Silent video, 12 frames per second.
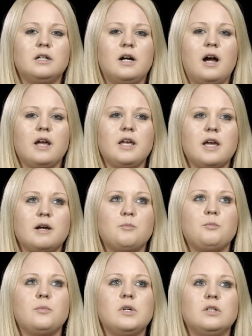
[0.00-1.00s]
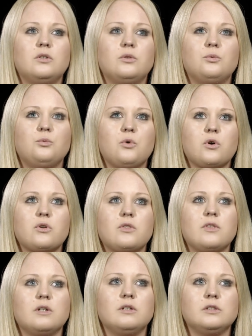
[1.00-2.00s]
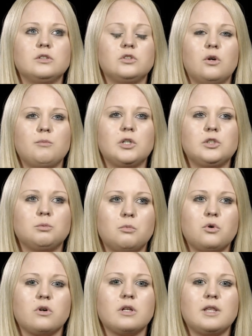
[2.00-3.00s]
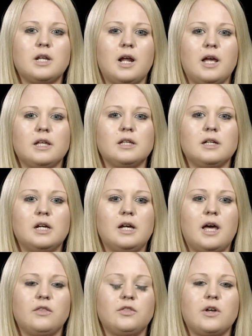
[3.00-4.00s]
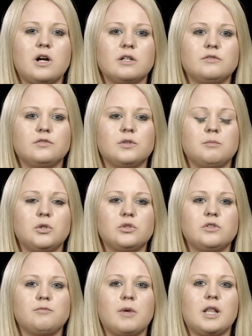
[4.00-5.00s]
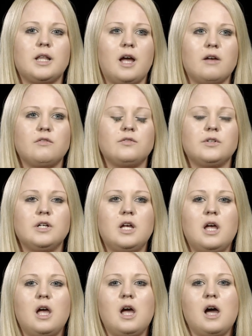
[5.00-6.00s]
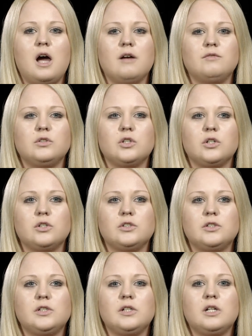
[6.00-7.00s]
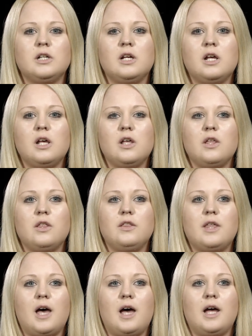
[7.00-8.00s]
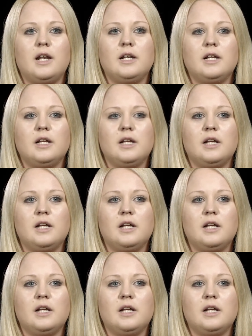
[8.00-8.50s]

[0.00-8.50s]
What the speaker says: I am worth so much more than I had thought for most of my life. I've learned that